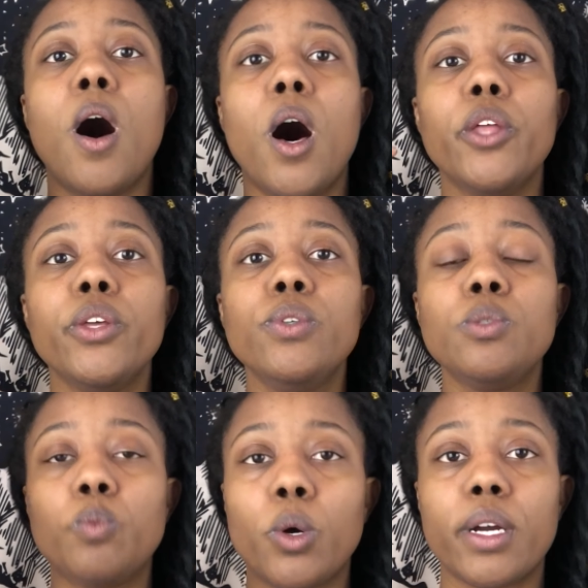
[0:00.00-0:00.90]
all those
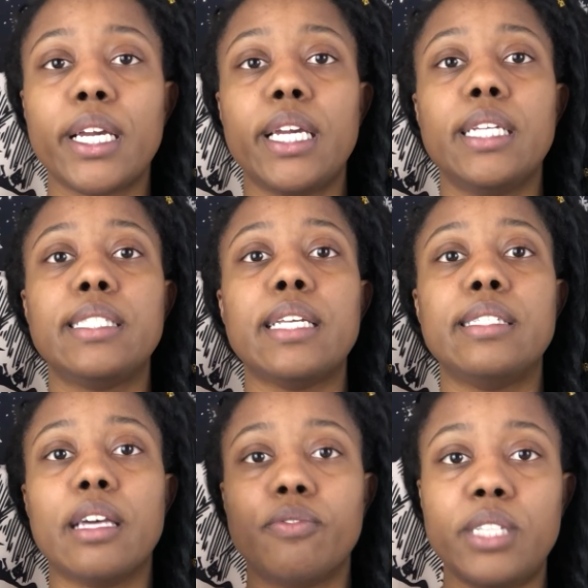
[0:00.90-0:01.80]
worries and
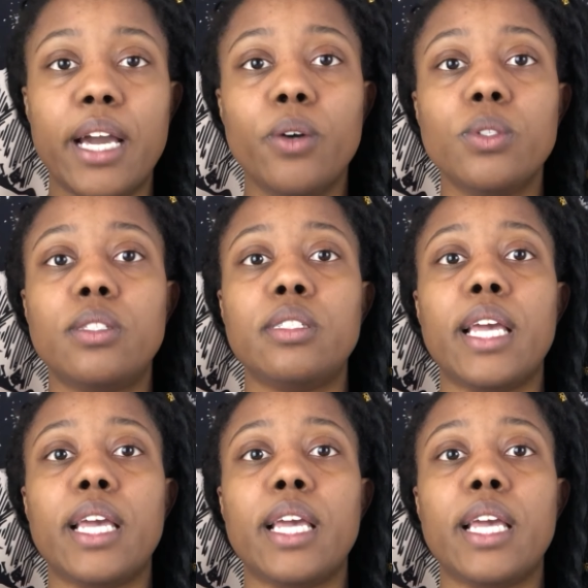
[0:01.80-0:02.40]
self-doubts